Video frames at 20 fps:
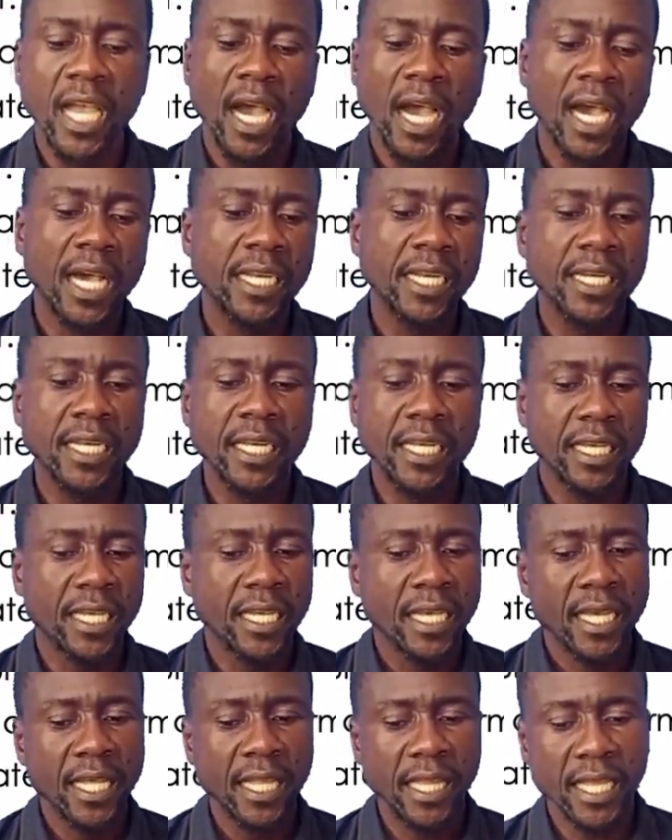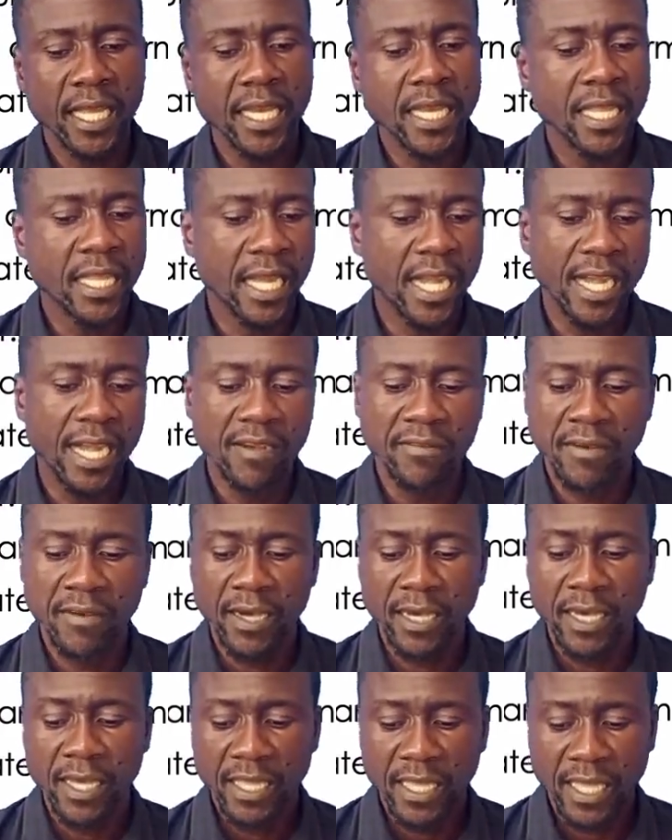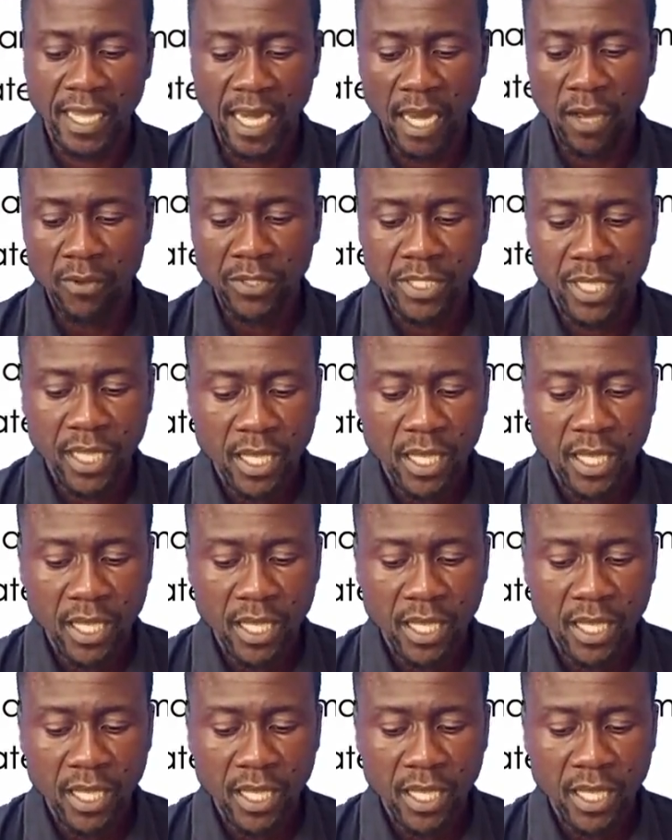and then they cover the ground.